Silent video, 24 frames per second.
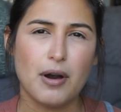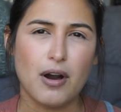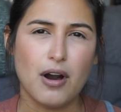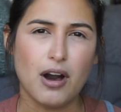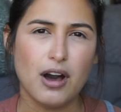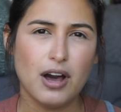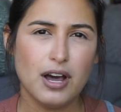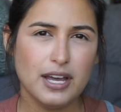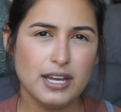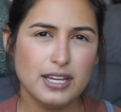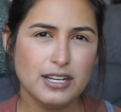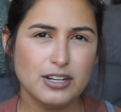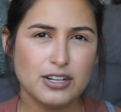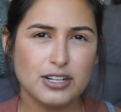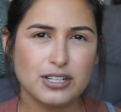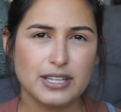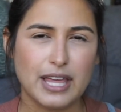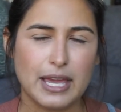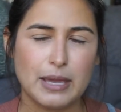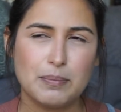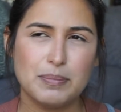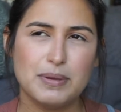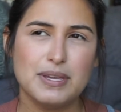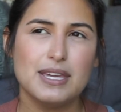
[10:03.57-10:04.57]
on, or
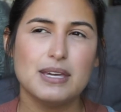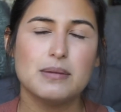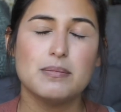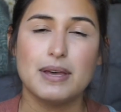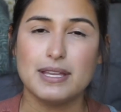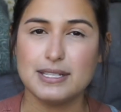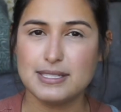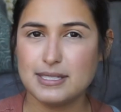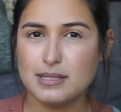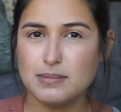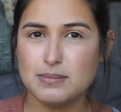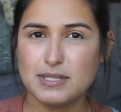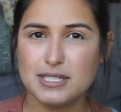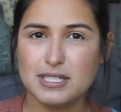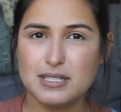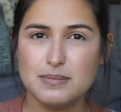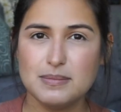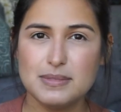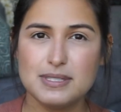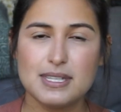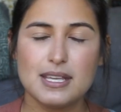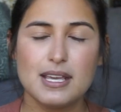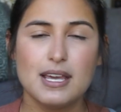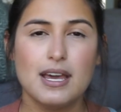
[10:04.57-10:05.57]
like PMS
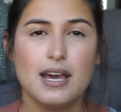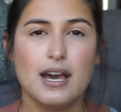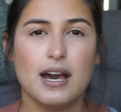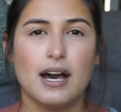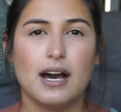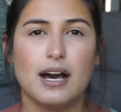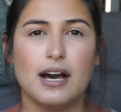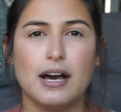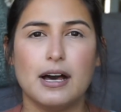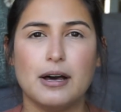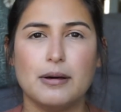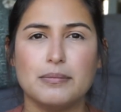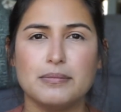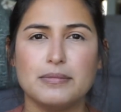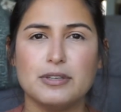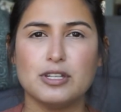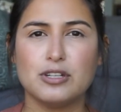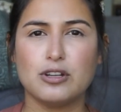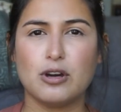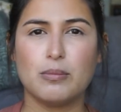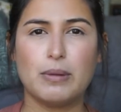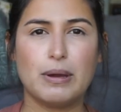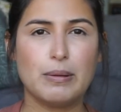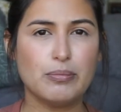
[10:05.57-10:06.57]
symptoms, you
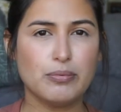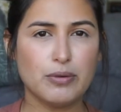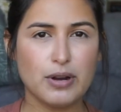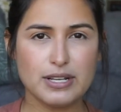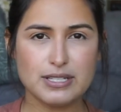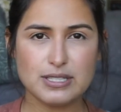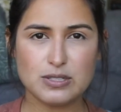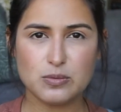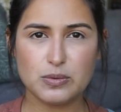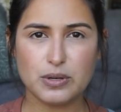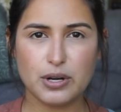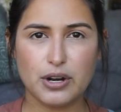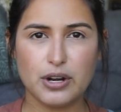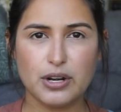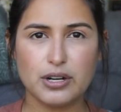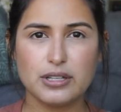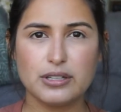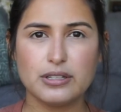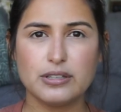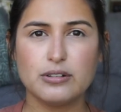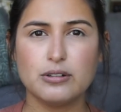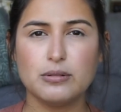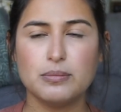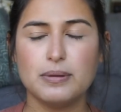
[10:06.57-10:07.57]
know, my breast would hurt a
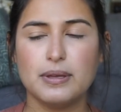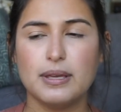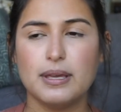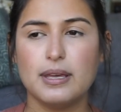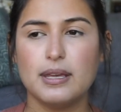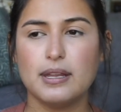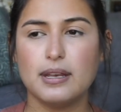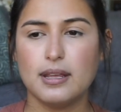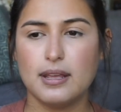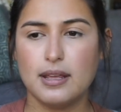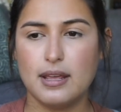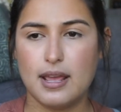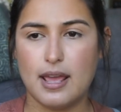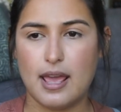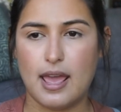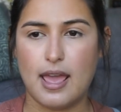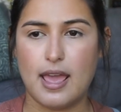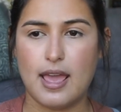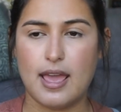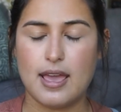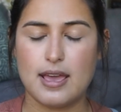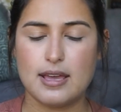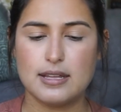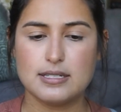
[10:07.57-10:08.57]
little bit
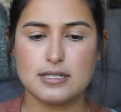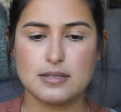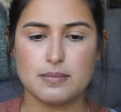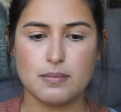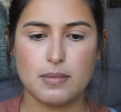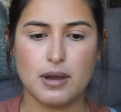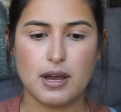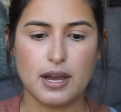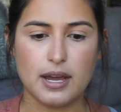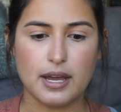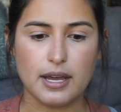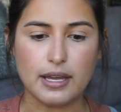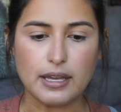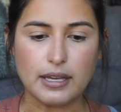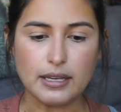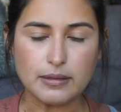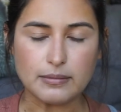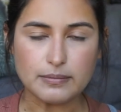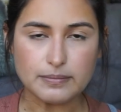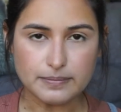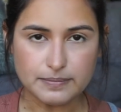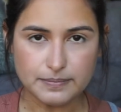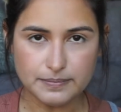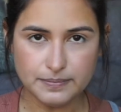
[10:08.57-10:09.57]
and
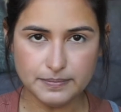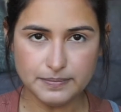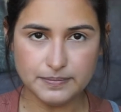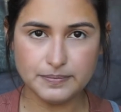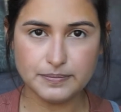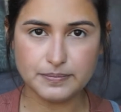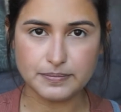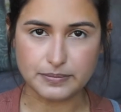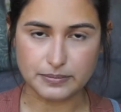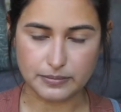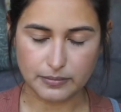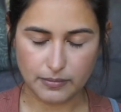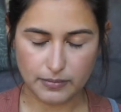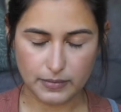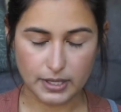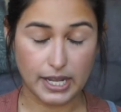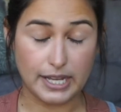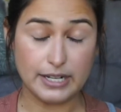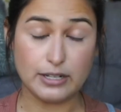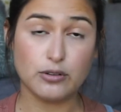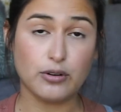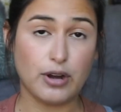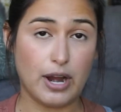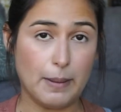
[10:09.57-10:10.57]

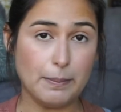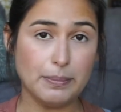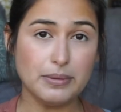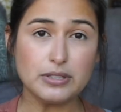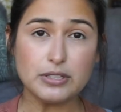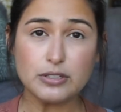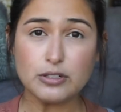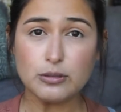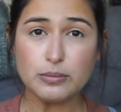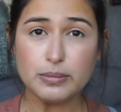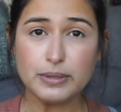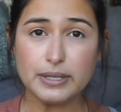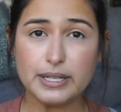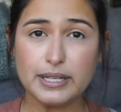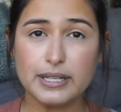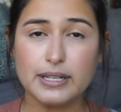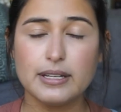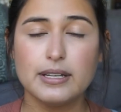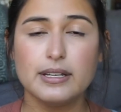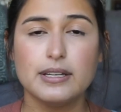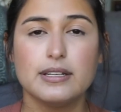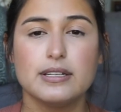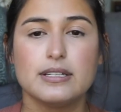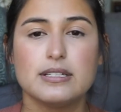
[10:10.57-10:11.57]
I'd cramp a little bit.
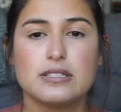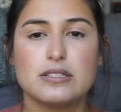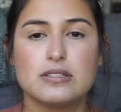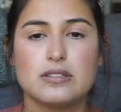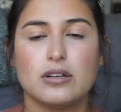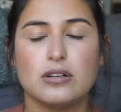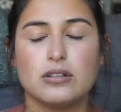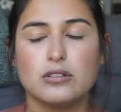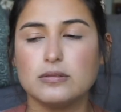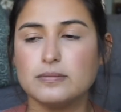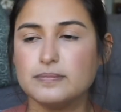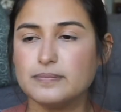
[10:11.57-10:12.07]
So